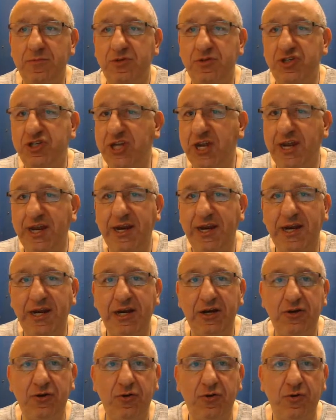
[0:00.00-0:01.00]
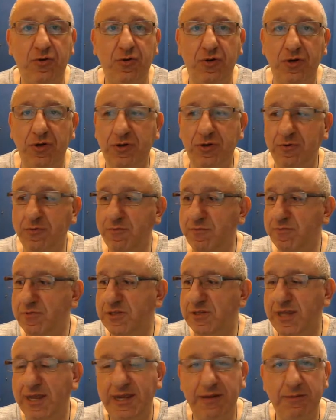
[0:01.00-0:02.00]
chair or
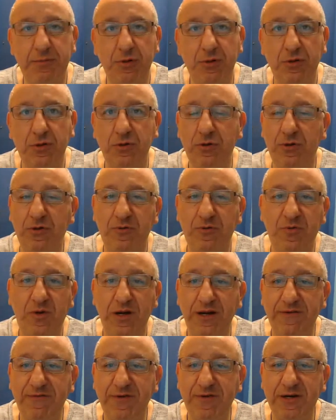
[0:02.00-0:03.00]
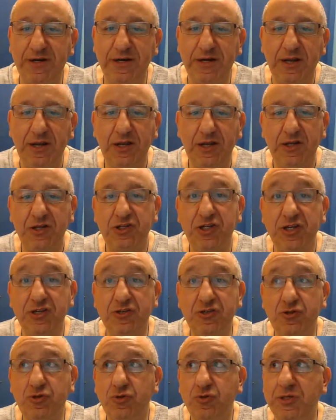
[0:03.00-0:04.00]
table or whatever
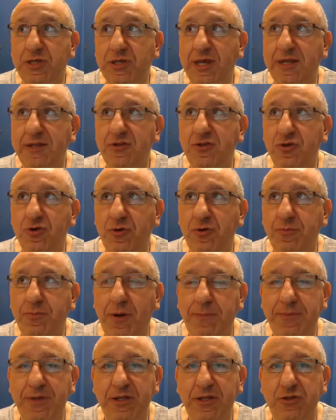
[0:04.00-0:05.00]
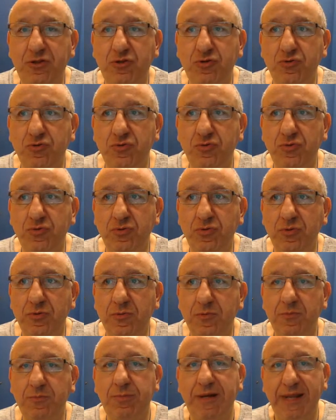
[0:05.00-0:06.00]
just to get your puppy to
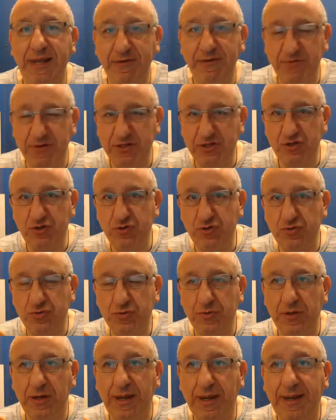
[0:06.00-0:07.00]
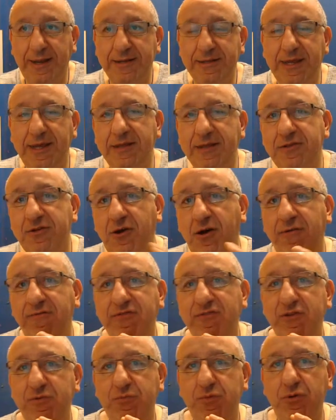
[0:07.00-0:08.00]
play with you and get
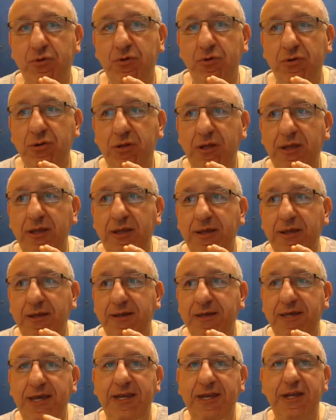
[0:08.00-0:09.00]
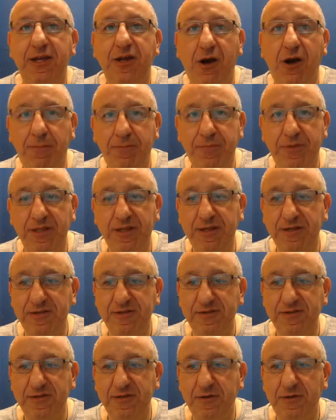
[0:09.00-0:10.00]
comfortable getting up
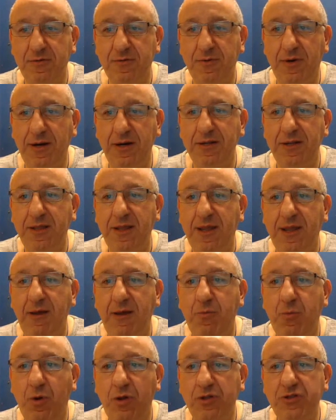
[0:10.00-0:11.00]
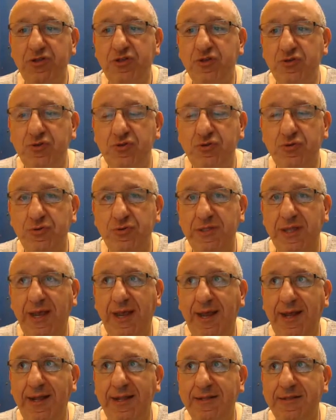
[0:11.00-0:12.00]
things, right? And once you do
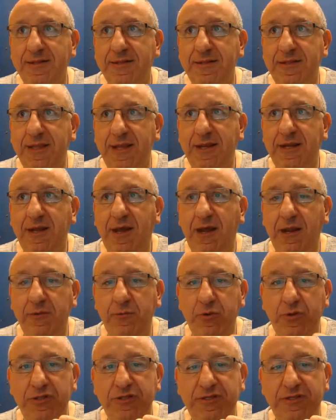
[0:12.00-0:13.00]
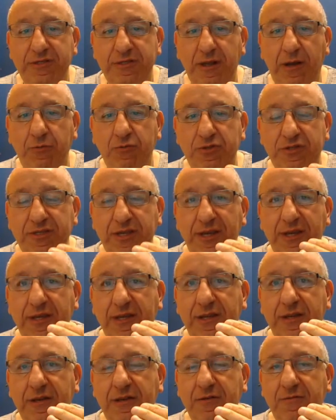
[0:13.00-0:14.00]
that, then I would I would say
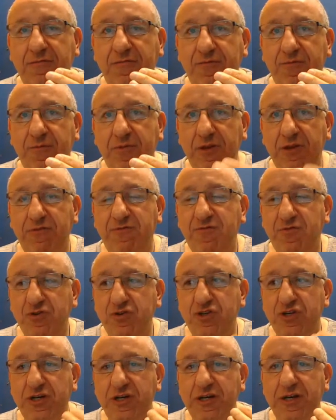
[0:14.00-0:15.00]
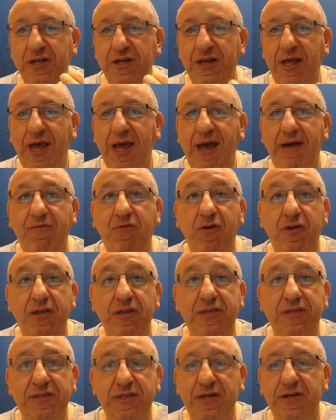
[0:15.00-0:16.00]
in near future it'll have
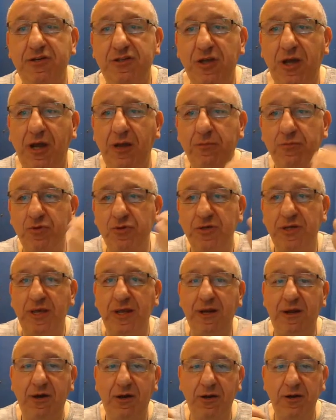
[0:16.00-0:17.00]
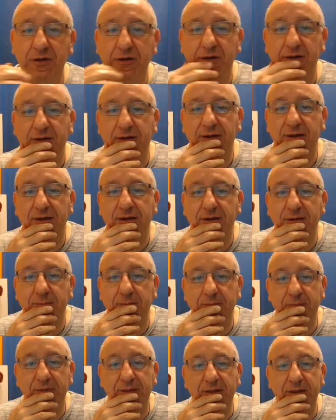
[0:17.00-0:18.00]
easier time to get on
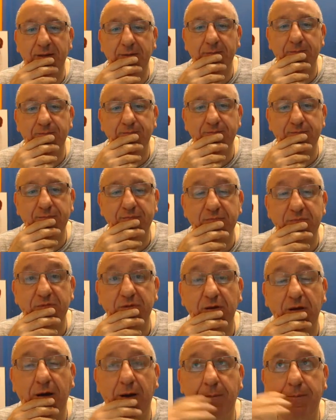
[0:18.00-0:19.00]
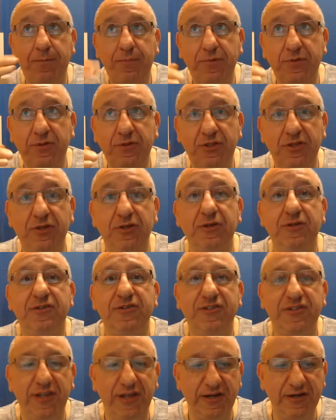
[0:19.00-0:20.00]
um, um, up the
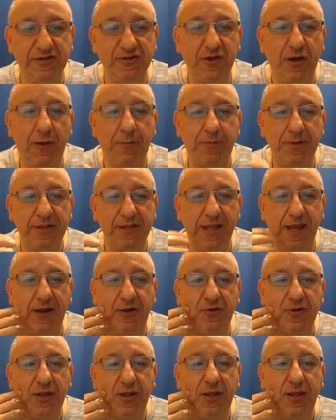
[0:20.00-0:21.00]
stairs up and down,